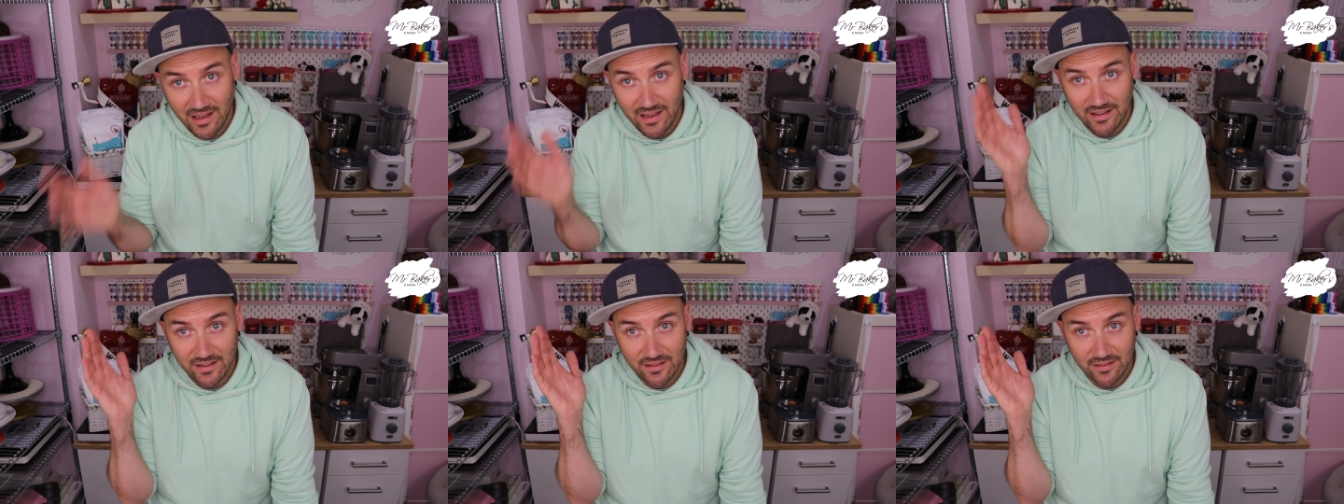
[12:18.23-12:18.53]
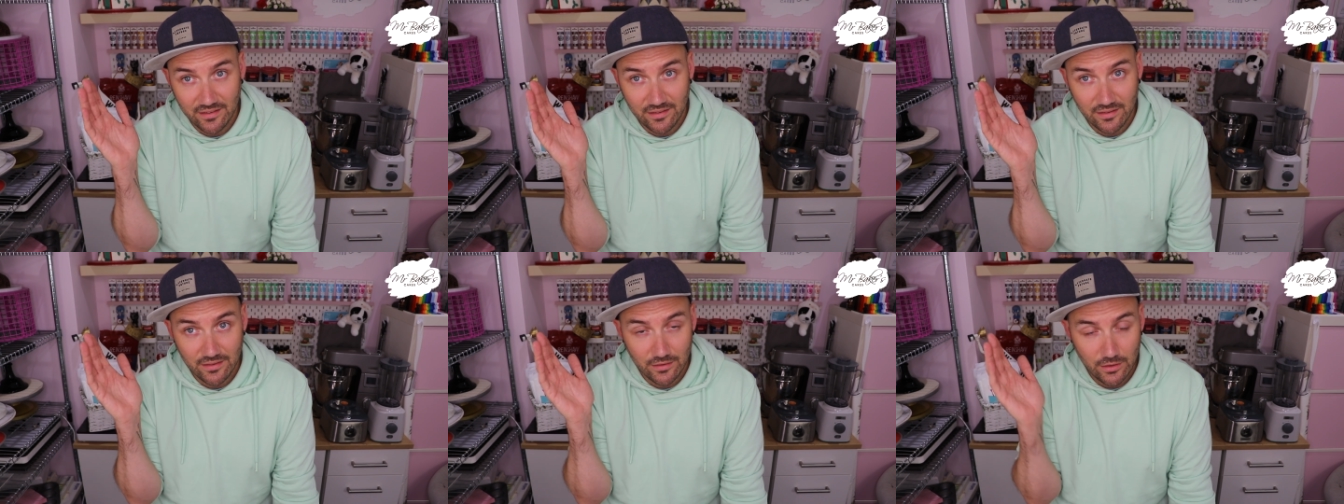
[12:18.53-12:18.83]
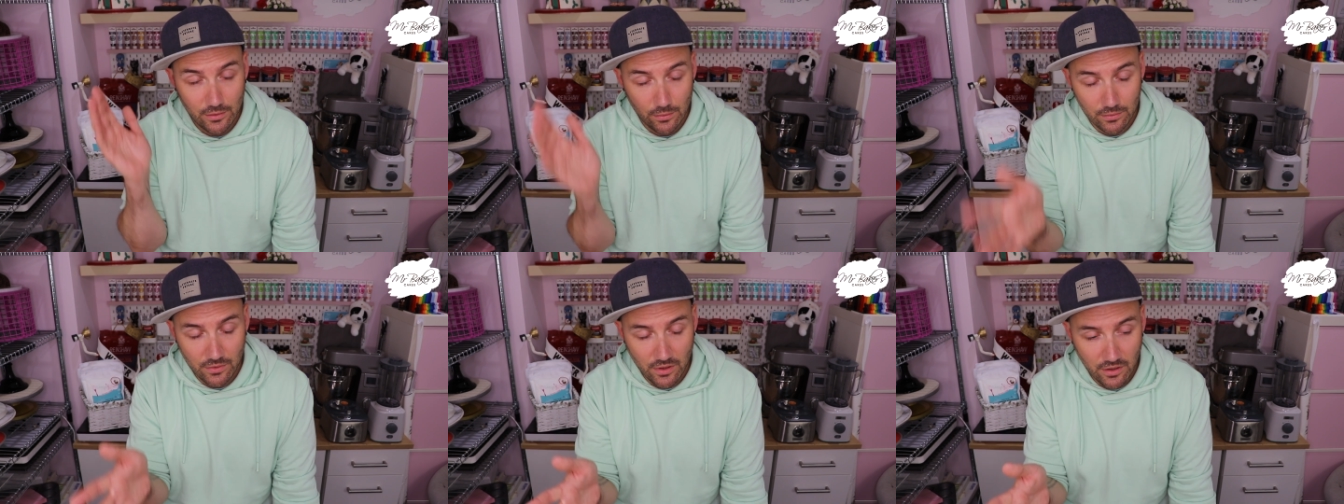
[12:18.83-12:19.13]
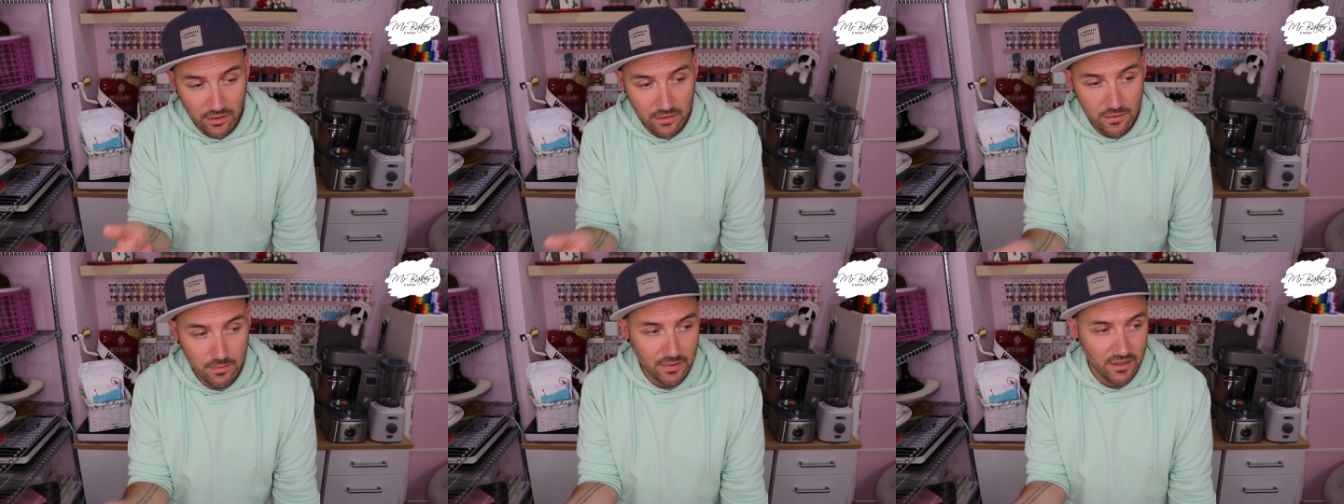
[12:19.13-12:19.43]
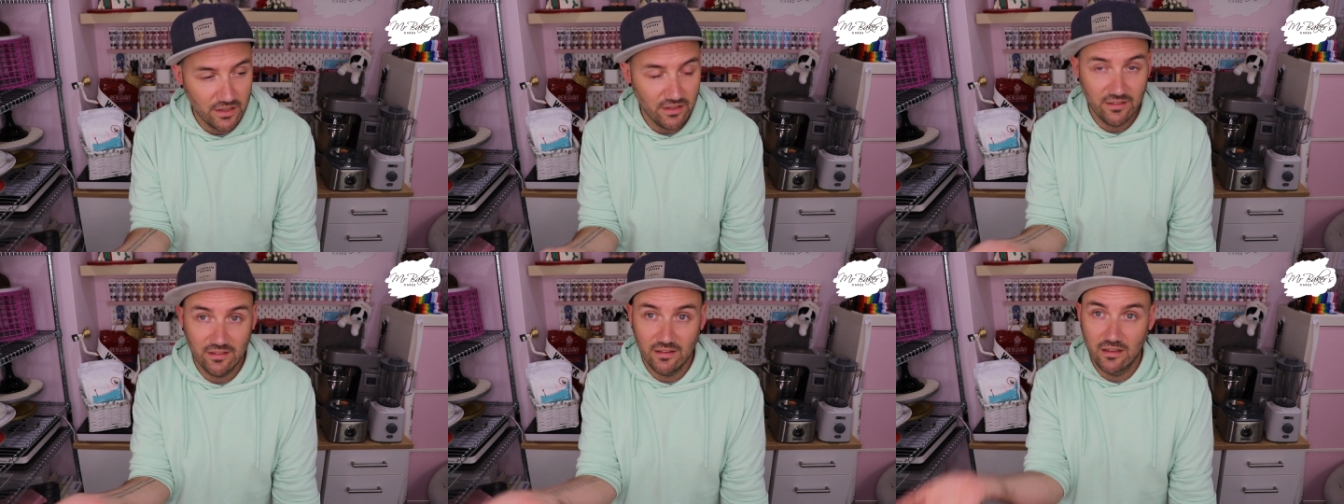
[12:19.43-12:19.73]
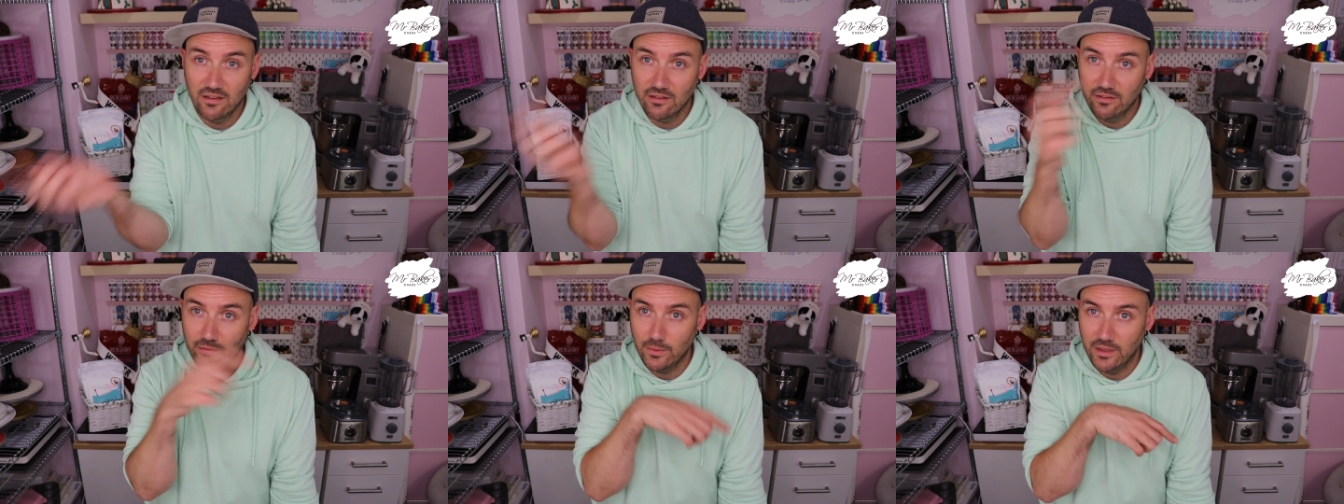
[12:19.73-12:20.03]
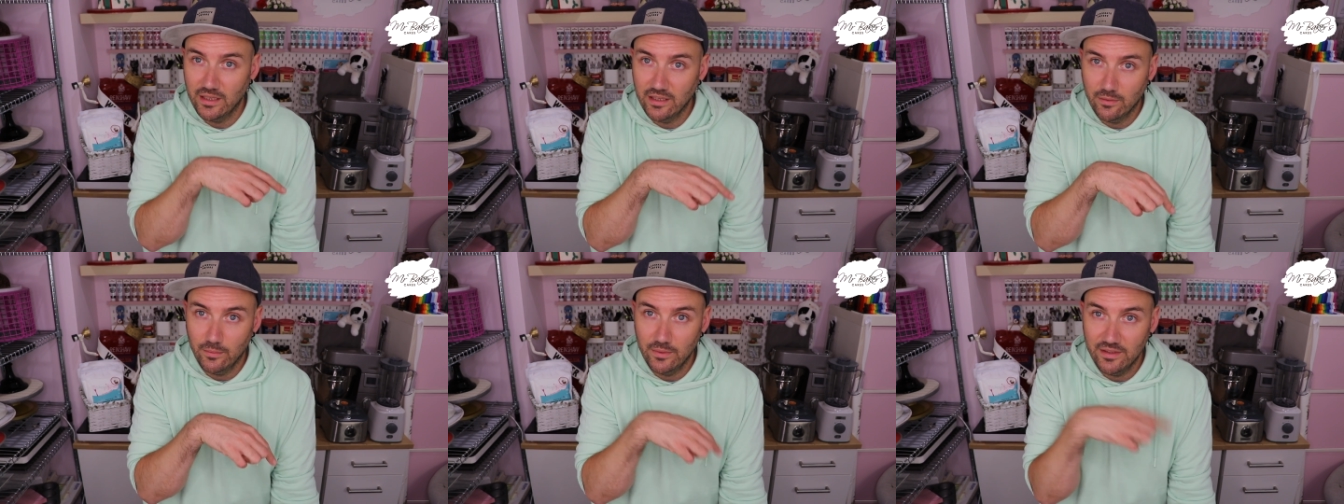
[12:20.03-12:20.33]
as you'll know, because last
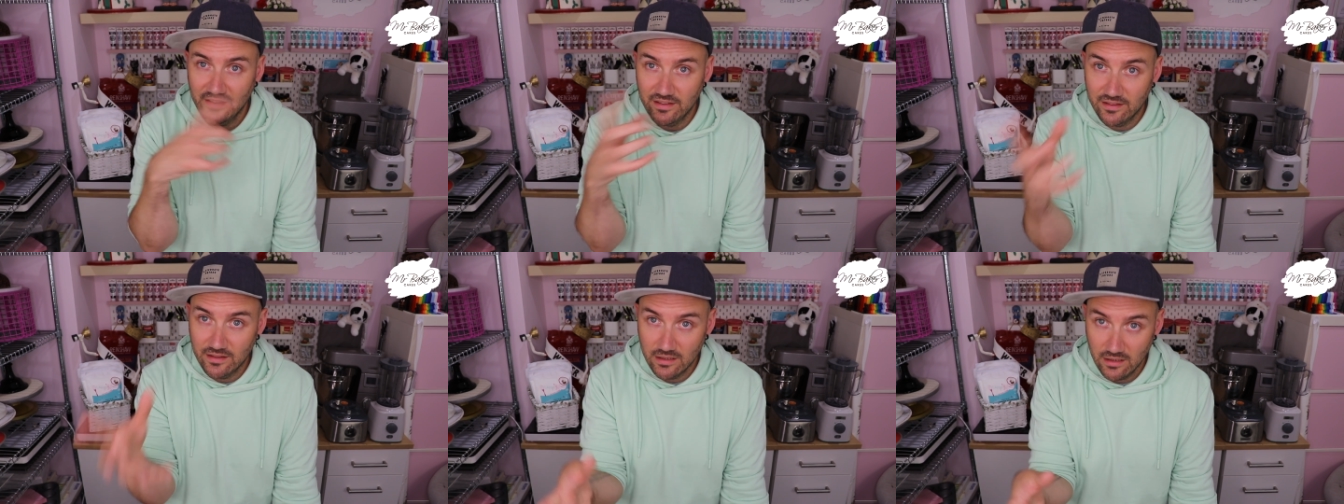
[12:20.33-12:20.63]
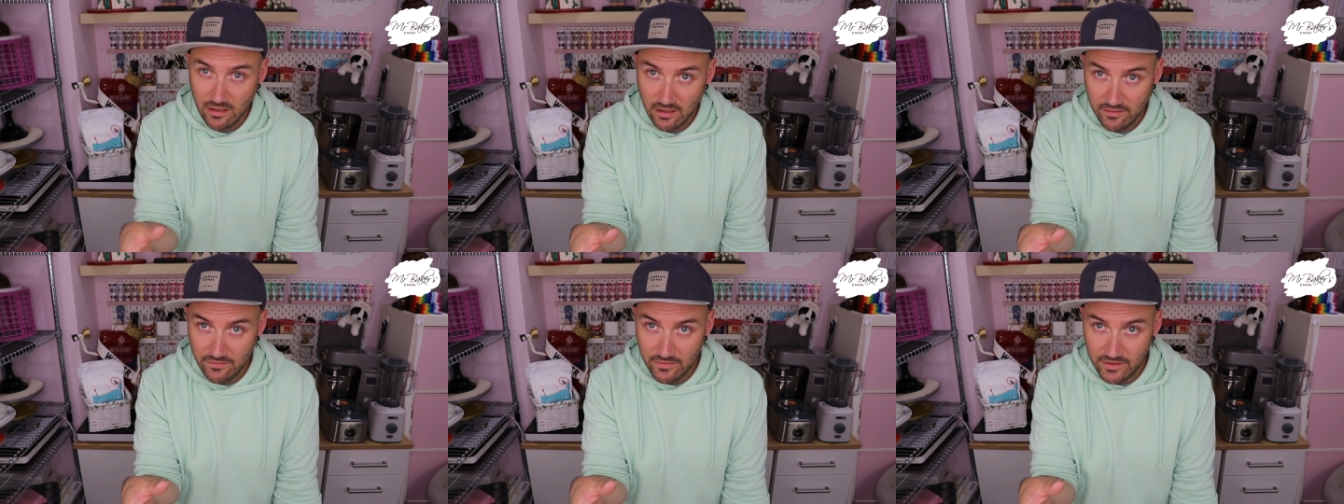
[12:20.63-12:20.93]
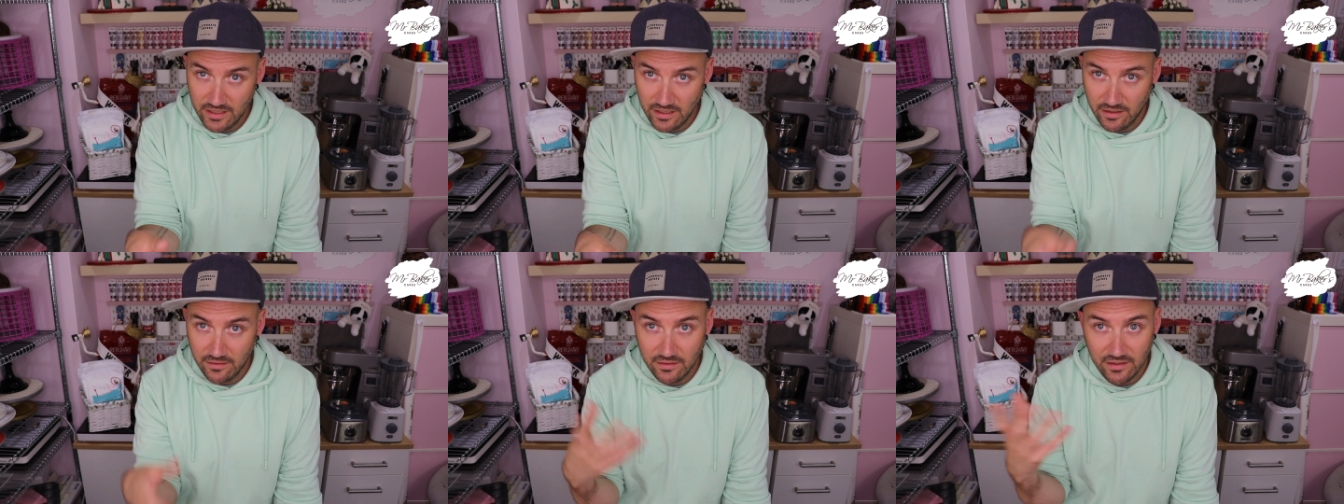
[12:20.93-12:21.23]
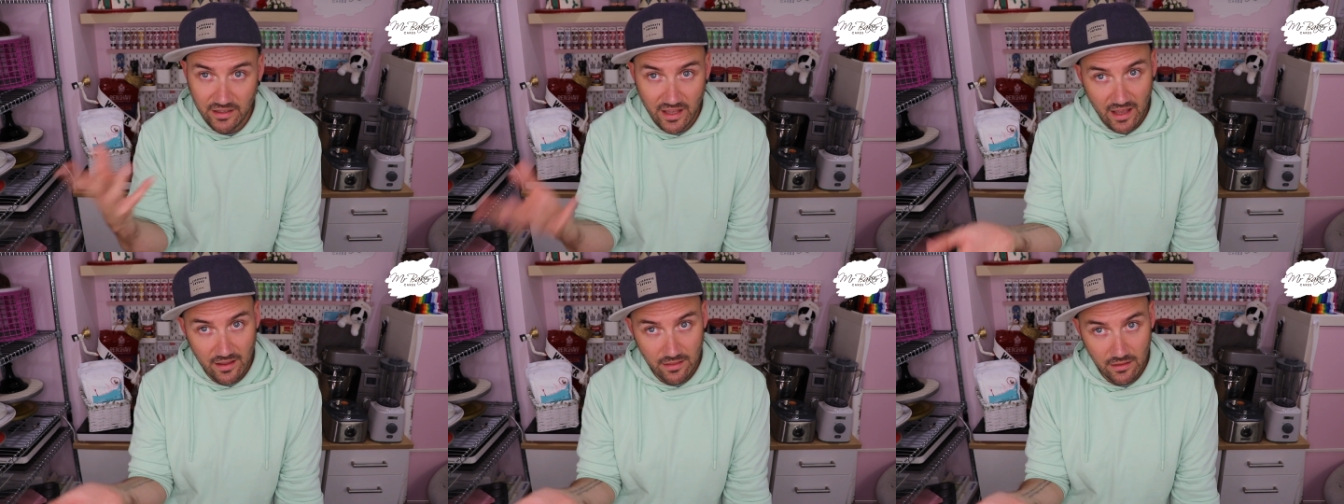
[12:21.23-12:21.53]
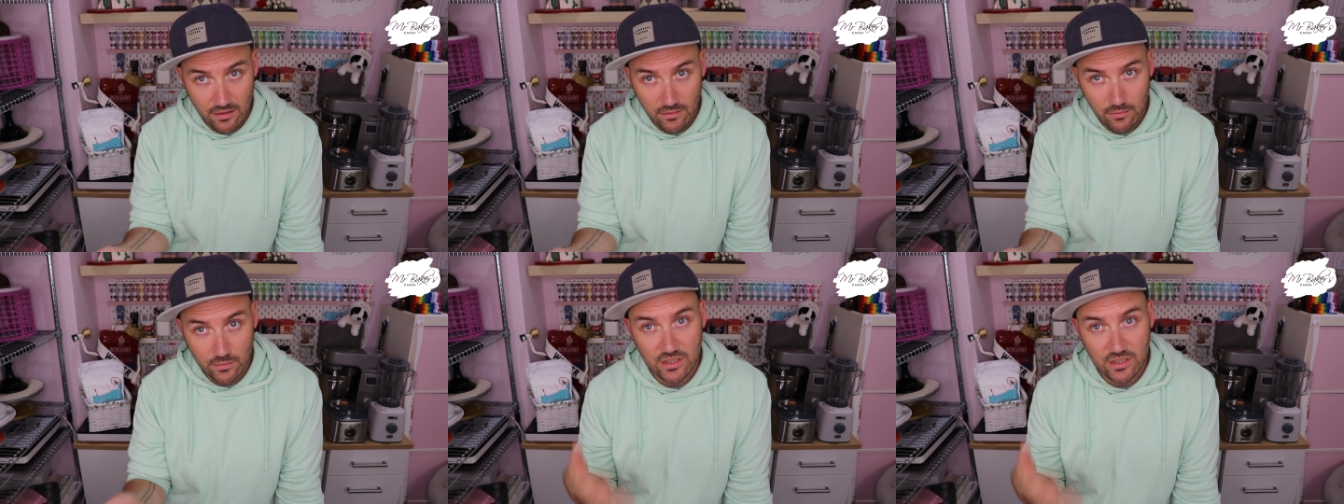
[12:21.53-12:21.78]
week we did the live video together,